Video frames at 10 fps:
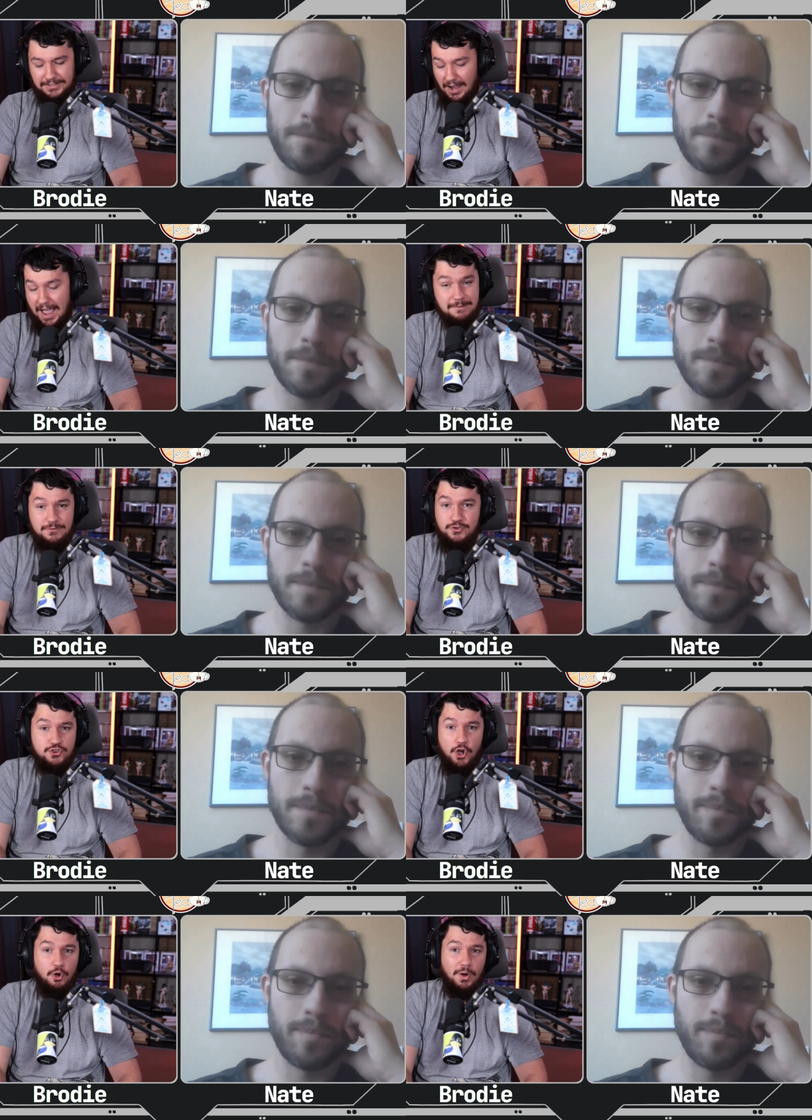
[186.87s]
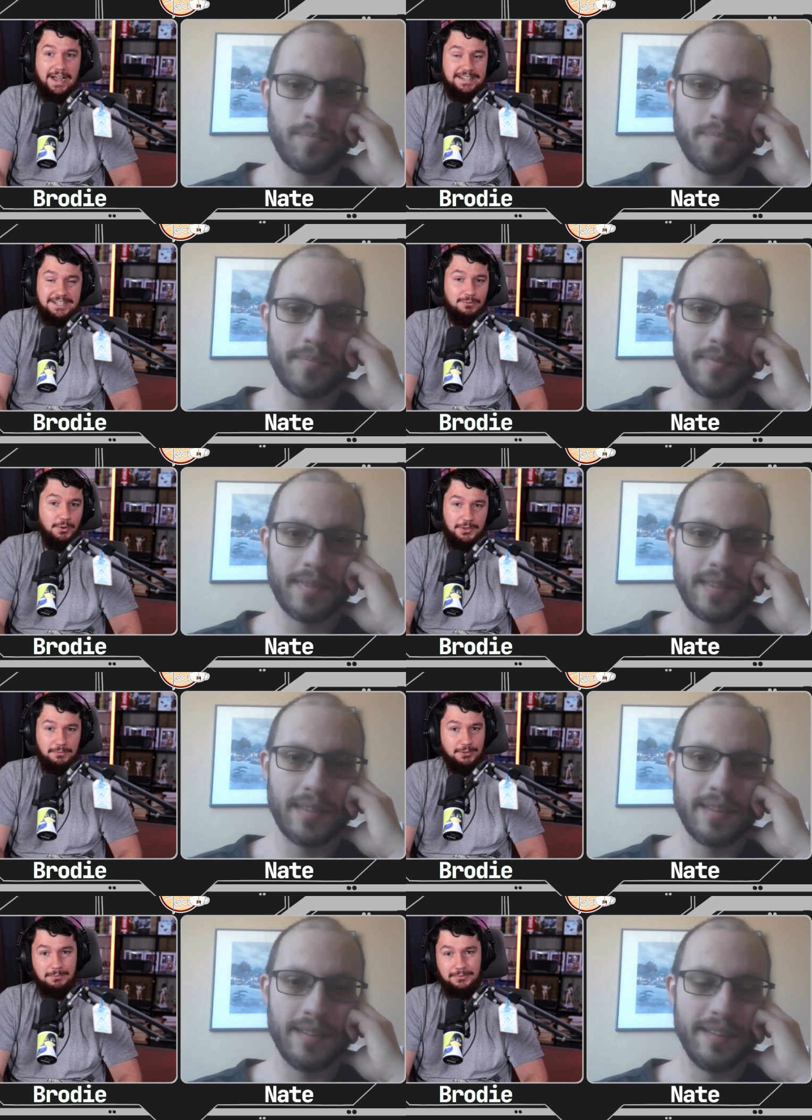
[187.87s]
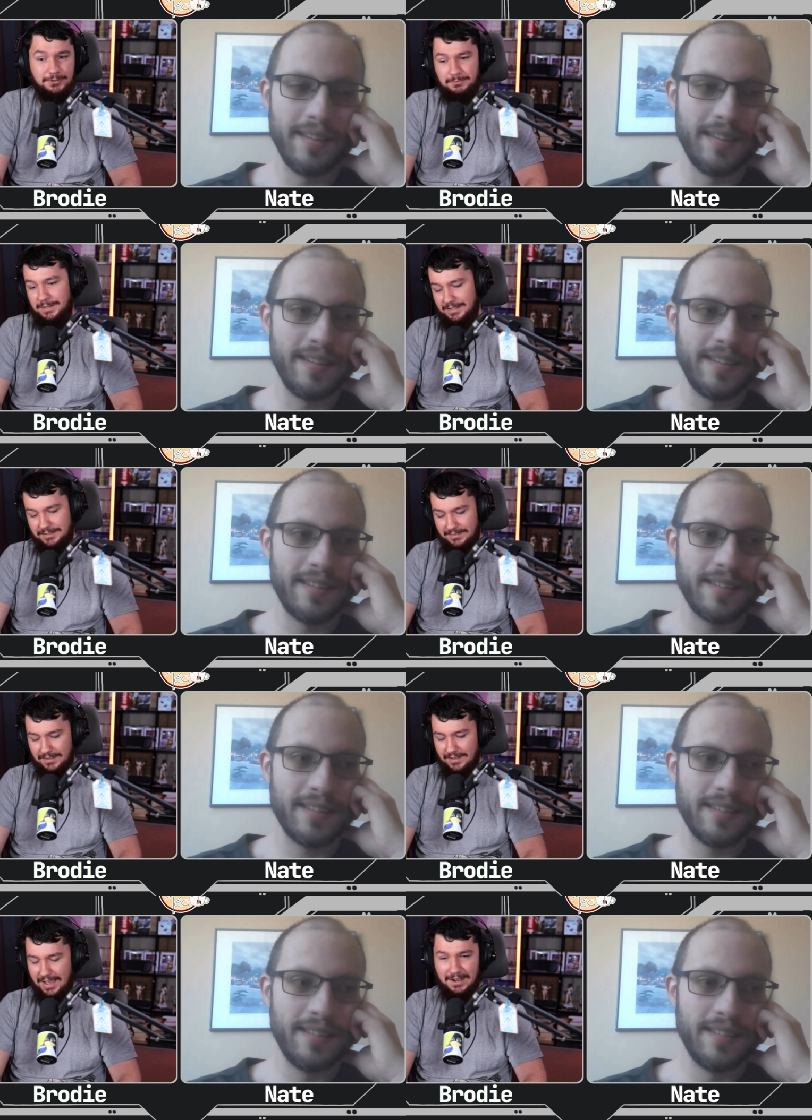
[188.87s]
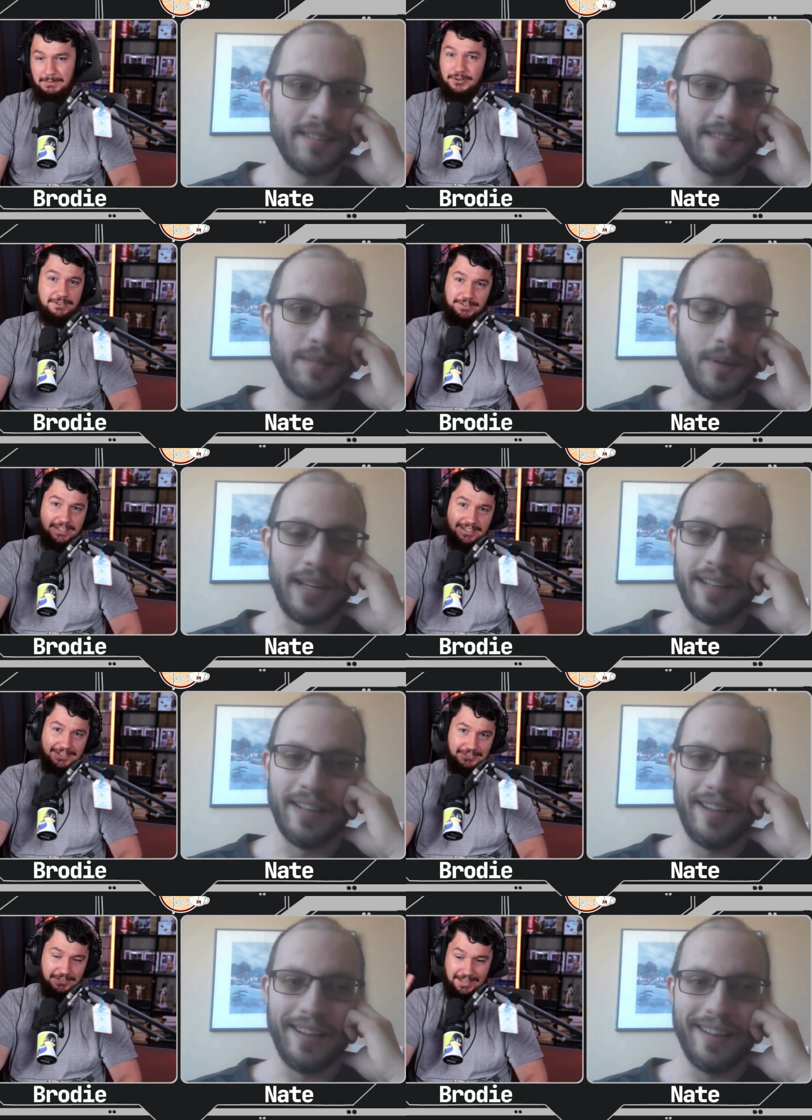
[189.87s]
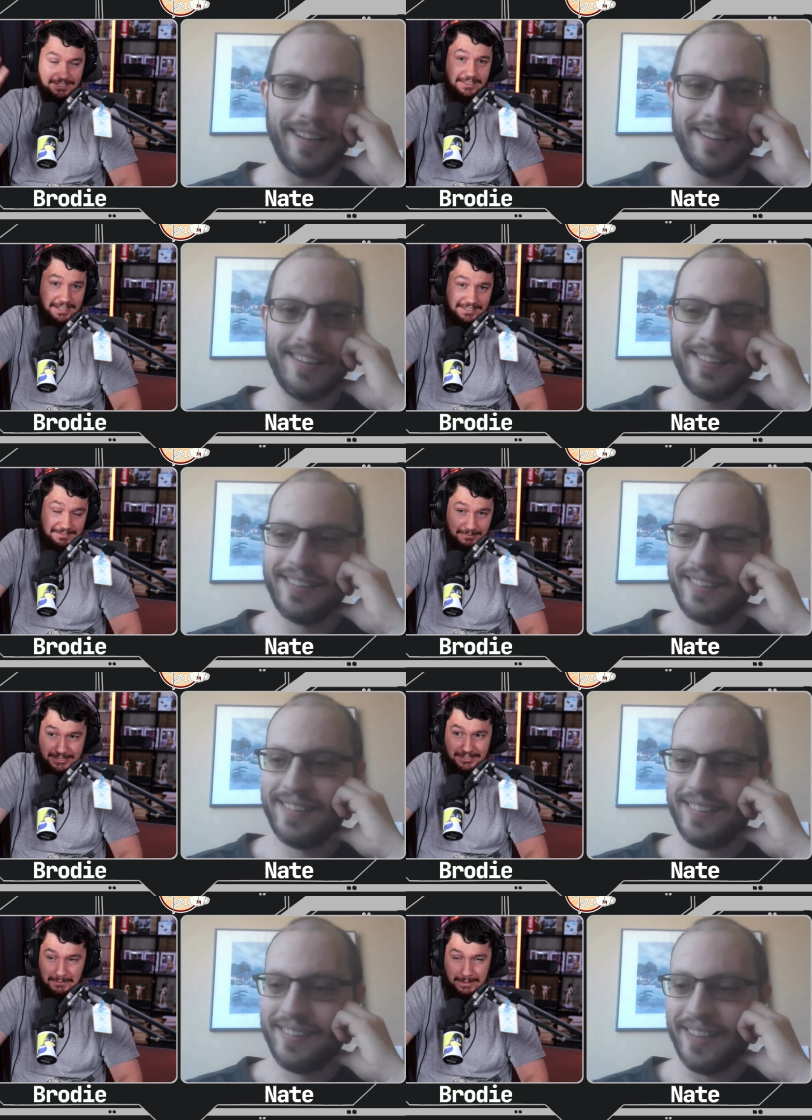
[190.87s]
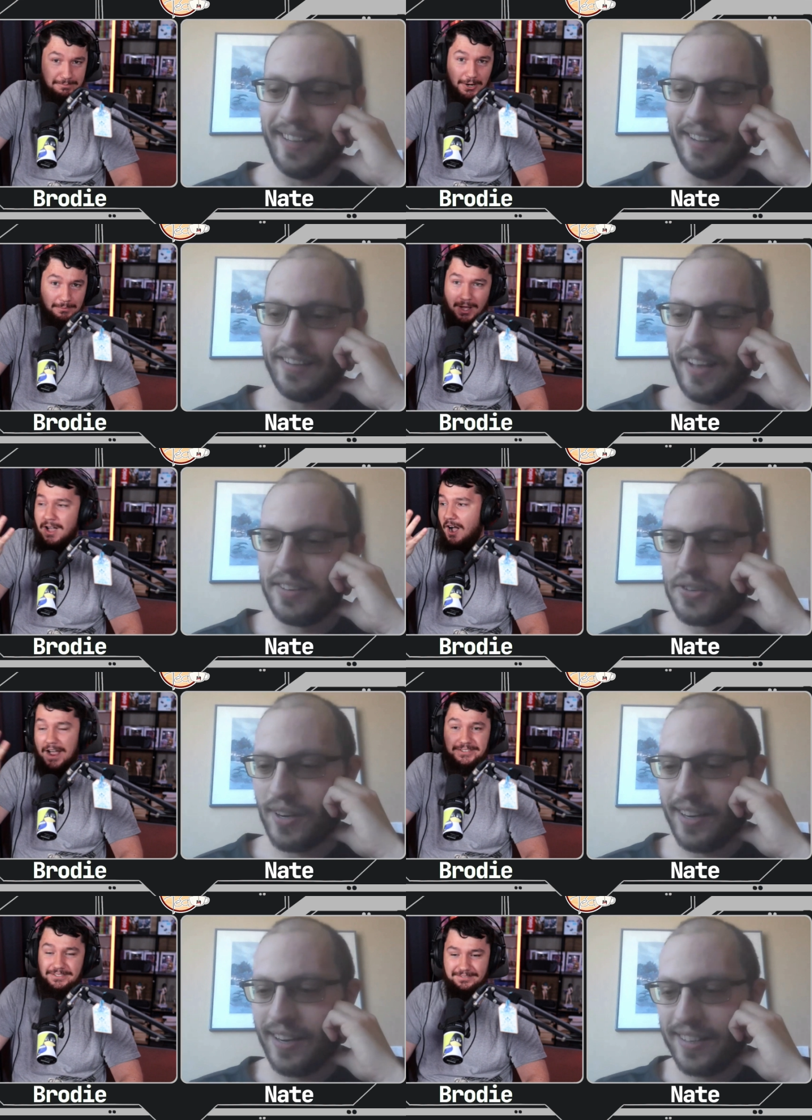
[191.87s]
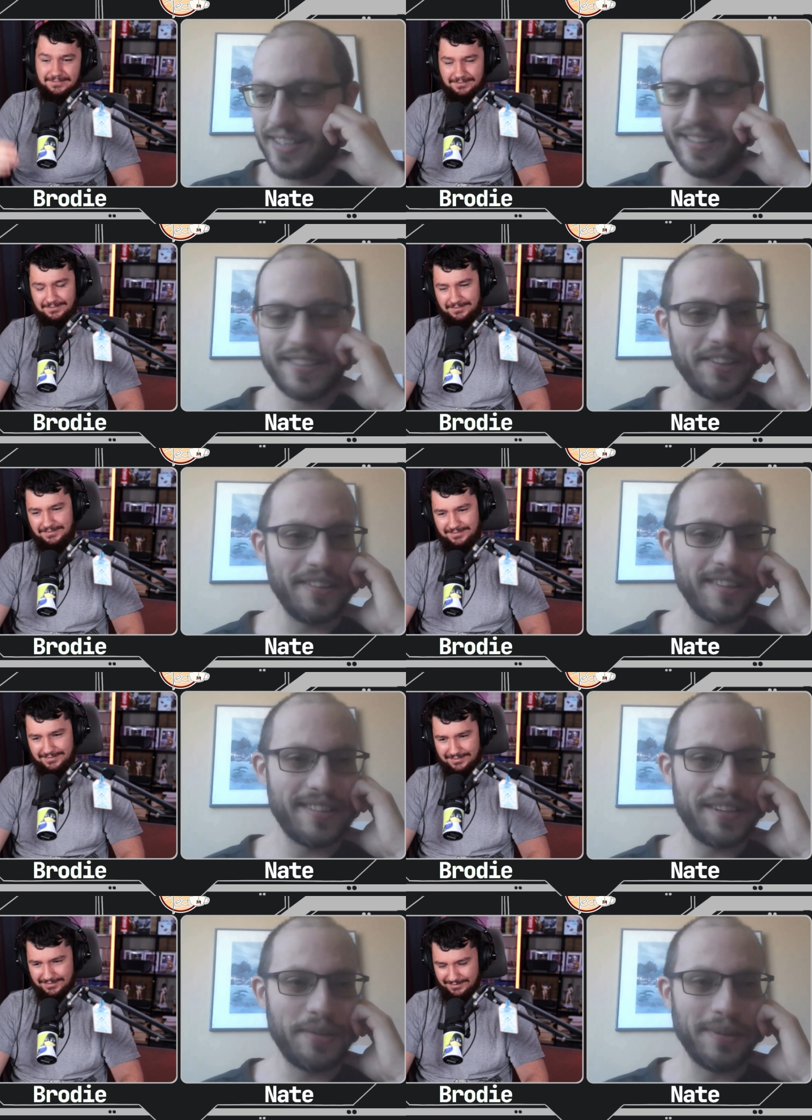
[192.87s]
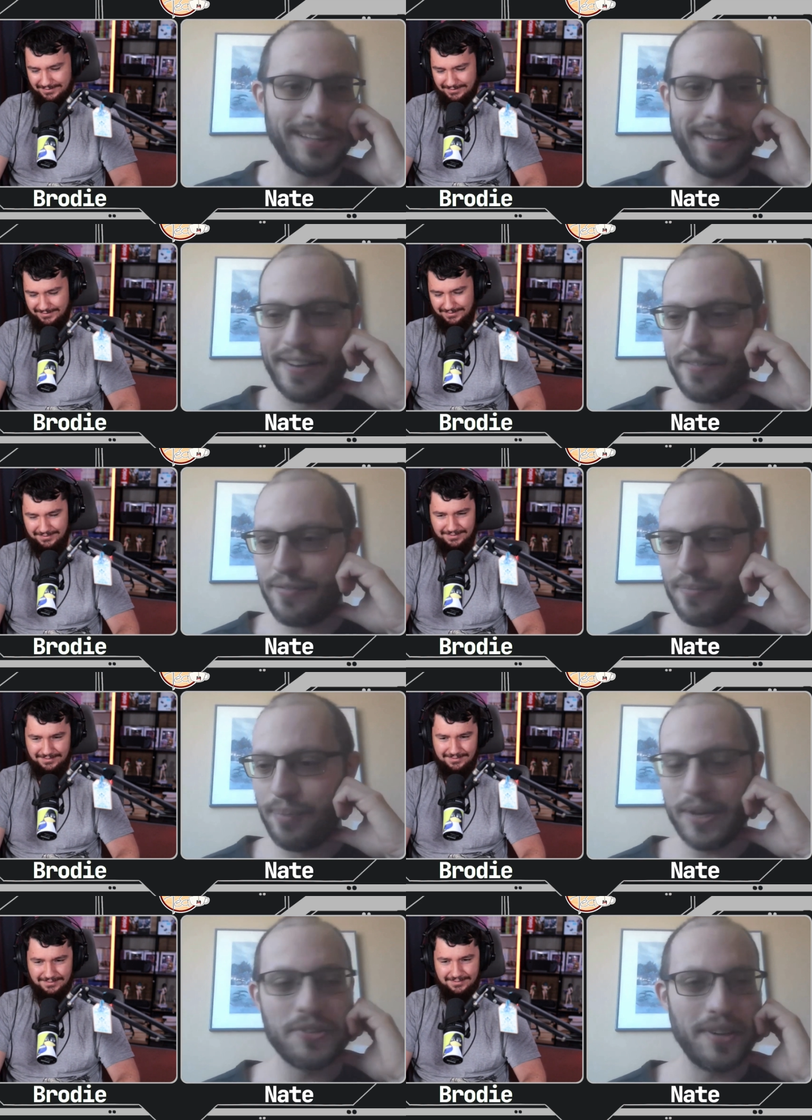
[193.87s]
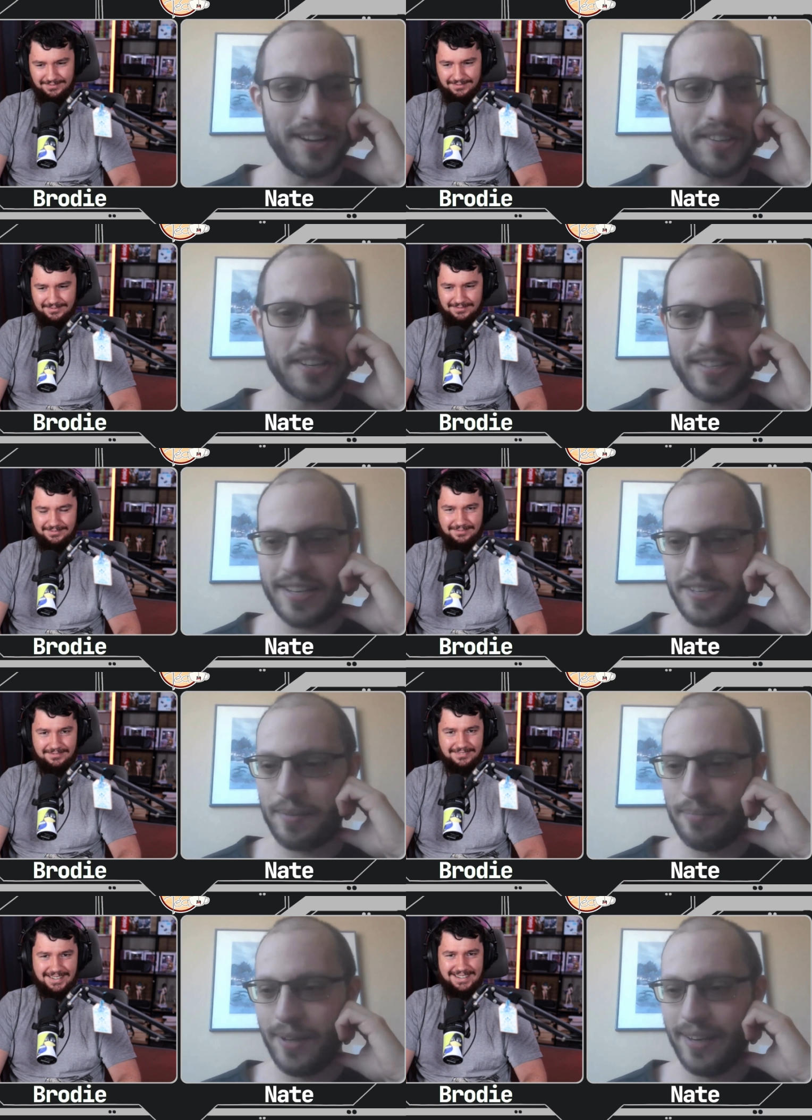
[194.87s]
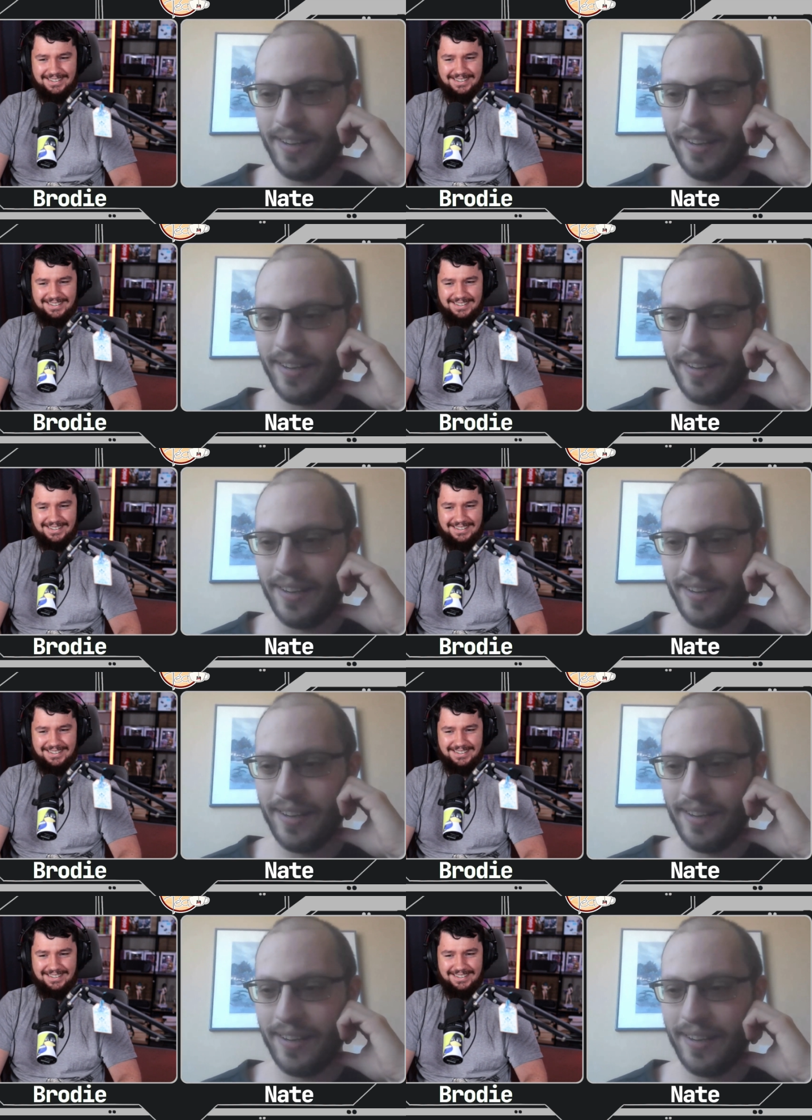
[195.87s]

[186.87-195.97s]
Speaker 1: I have no idea what the problem could be. And I'm not an NVIDIA well, user, that's which is the big problem. I'll, I'll I, try
Speaker 2: not to turn this into a live bug triaging session, but